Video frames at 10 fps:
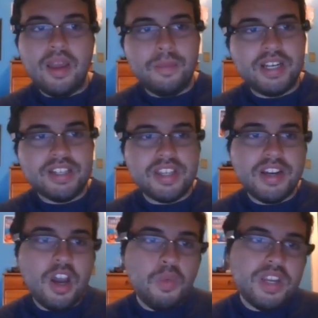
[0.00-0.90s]
because I
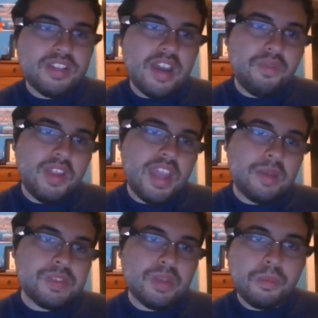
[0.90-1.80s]
know we definitely
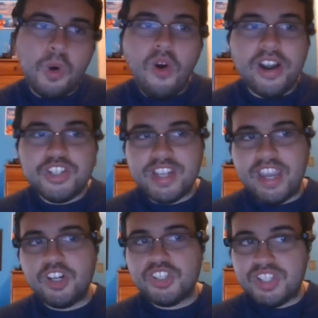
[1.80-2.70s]
have some more
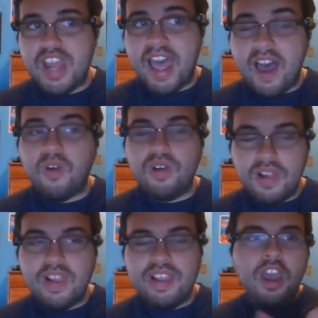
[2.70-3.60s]
educators now.
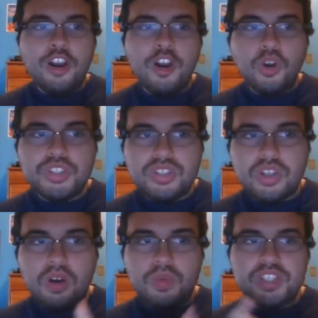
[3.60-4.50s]
And
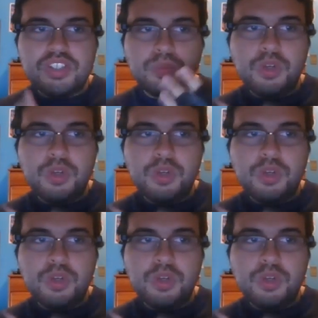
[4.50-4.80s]
also we